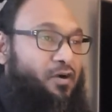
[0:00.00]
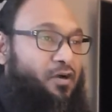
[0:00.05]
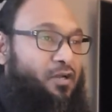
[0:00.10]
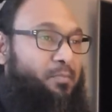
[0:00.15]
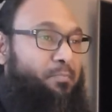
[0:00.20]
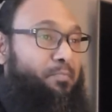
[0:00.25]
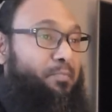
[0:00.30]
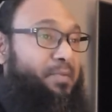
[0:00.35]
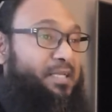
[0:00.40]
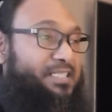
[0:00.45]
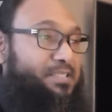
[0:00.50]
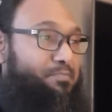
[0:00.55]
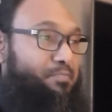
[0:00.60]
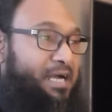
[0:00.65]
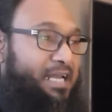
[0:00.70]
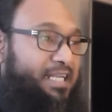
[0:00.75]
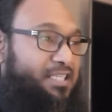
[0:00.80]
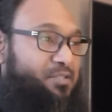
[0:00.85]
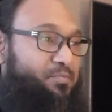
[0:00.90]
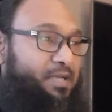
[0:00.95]

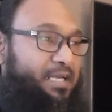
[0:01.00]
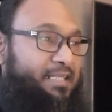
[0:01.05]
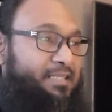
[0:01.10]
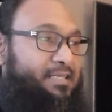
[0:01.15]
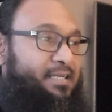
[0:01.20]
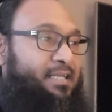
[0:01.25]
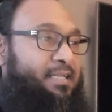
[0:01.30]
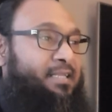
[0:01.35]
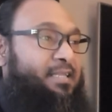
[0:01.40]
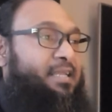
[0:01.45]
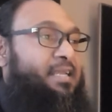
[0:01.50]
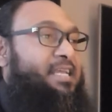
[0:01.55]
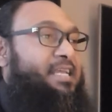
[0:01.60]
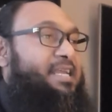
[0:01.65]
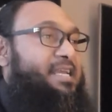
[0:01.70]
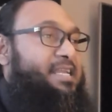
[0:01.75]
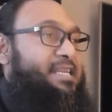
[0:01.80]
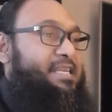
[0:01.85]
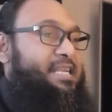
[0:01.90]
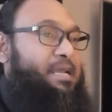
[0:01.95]
mismanagement, and
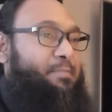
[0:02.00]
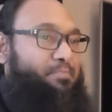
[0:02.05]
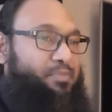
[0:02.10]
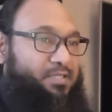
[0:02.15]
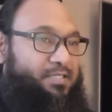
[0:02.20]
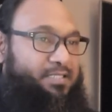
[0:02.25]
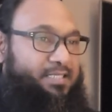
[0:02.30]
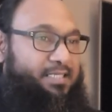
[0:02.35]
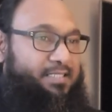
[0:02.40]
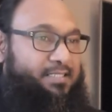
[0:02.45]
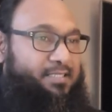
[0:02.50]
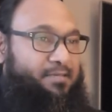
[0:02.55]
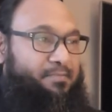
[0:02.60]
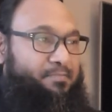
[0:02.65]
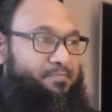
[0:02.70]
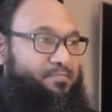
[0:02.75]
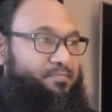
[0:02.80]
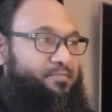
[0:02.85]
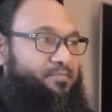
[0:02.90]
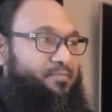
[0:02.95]

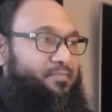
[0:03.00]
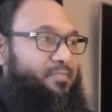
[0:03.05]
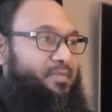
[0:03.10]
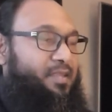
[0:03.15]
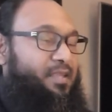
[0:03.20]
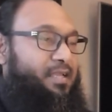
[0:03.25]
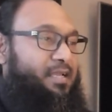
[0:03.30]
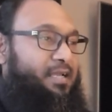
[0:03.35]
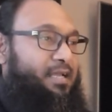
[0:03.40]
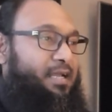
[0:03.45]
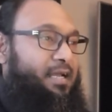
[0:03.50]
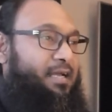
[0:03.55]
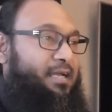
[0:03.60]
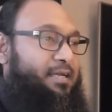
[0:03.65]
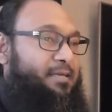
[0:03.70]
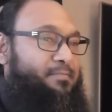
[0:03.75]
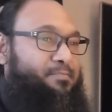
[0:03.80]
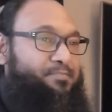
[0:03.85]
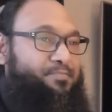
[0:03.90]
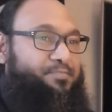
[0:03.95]
nepotism.
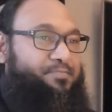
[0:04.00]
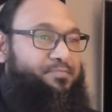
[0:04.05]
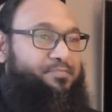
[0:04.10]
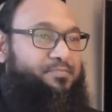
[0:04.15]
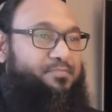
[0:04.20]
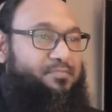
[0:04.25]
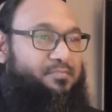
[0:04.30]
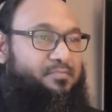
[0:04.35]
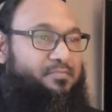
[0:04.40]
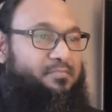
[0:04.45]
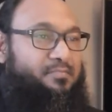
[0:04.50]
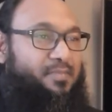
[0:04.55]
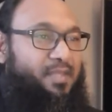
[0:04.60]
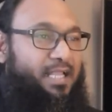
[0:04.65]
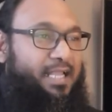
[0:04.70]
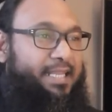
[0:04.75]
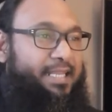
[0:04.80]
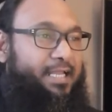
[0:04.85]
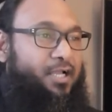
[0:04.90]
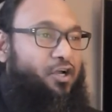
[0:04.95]
In
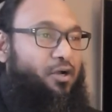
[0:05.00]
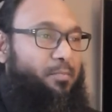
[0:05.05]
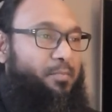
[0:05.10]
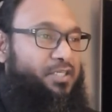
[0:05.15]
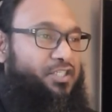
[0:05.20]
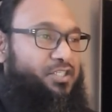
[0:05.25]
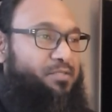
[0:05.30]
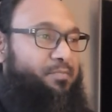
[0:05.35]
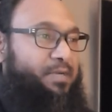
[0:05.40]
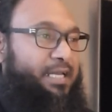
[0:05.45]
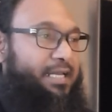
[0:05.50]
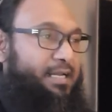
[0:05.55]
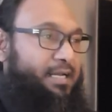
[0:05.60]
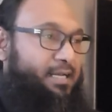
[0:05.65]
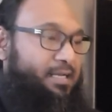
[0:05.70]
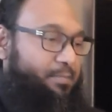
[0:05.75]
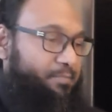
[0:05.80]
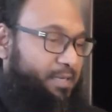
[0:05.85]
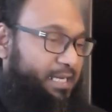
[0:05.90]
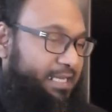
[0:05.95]
the commission
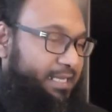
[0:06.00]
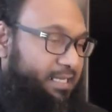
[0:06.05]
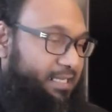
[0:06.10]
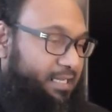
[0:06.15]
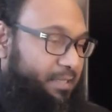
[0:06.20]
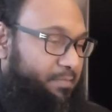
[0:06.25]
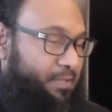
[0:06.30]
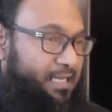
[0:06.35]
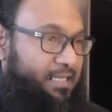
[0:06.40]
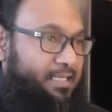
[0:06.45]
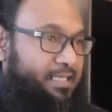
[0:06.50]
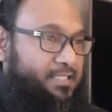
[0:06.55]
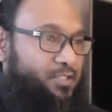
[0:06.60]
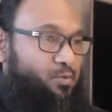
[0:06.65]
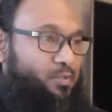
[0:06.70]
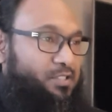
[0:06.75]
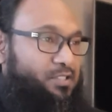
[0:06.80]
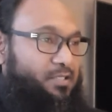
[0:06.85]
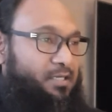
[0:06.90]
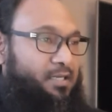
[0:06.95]
and this
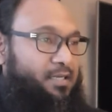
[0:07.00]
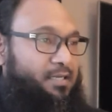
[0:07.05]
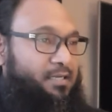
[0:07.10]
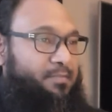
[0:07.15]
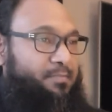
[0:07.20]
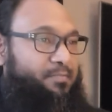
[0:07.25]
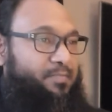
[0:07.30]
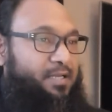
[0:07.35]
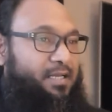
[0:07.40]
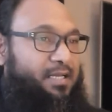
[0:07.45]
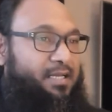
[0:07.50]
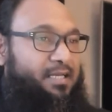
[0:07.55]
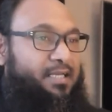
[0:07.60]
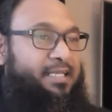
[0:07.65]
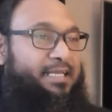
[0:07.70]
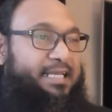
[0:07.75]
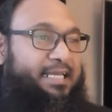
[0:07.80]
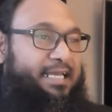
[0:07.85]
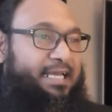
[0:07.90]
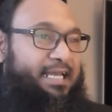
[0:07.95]
was
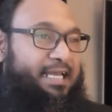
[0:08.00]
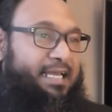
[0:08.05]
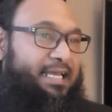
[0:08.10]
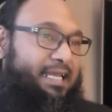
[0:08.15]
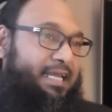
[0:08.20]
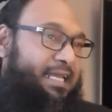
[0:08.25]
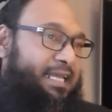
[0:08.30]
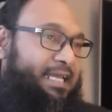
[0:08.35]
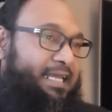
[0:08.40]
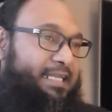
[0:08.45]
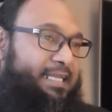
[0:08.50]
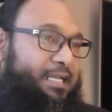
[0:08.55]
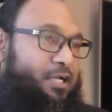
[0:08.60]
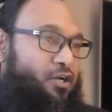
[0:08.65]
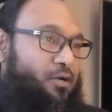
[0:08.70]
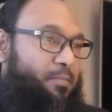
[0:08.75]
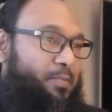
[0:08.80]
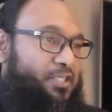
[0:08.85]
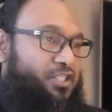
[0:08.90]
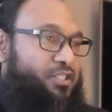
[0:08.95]
in the
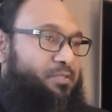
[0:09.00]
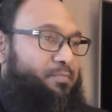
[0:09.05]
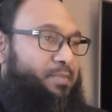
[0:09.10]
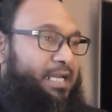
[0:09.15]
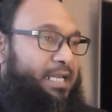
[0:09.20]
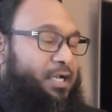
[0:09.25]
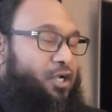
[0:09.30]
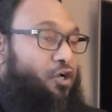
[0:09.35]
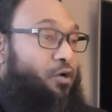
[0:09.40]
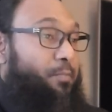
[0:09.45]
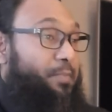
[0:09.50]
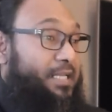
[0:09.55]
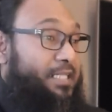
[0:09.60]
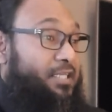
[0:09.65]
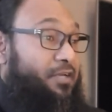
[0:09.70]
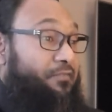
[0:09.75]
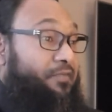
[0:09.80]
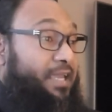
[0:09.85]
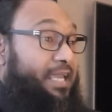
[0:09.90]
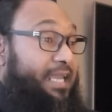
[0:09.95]
commission by a committee
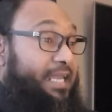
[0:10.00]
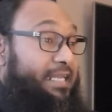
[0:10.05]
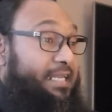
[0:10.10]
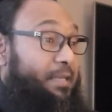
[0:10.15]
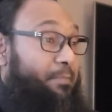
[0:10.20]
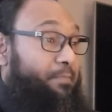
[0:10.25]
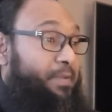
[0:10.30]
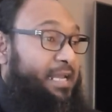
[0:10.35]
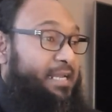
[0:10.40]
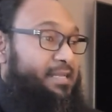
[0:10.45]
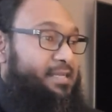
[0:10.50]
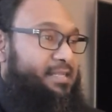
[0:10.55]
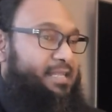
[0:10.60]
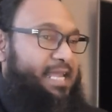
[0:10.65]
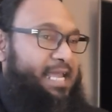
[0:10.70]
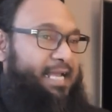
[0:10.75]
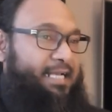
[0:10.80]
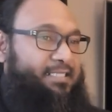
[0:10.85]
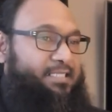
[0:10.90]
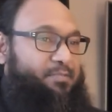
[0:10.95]
of independent
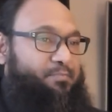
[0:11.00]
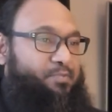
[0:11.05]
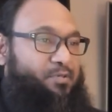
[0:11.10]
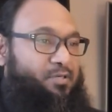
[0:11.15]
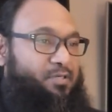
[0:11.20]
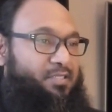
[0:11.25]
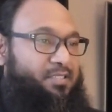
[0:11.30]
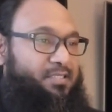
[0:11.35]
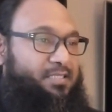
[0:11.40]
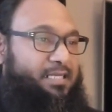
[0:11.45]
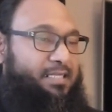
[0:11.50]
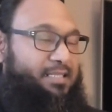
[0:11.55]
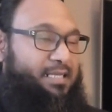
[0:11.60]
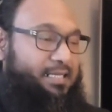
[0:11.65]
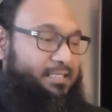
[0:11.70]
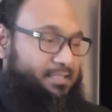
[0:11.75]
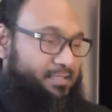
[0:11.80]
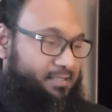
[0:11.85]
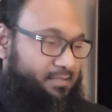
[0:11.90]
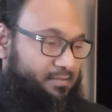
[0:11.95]
experts, and
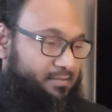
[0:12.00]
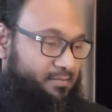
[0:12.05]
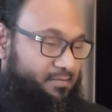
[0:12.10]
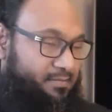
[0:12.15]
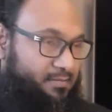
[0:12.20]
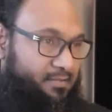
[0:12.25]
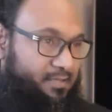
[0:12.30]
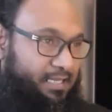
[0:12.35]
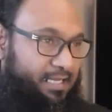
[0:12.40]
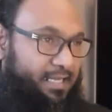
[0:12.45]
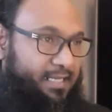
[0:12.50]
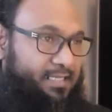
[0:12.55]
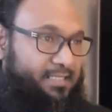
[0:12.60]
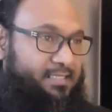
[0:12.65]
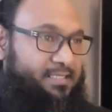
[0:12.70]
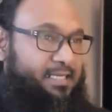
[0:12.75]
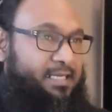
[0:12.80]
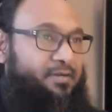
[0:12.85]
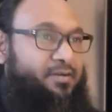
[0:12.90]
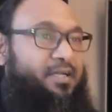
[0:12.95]
that's link
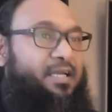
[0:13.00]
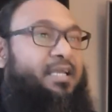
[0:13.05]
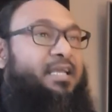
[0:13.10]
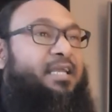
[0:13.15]
is there.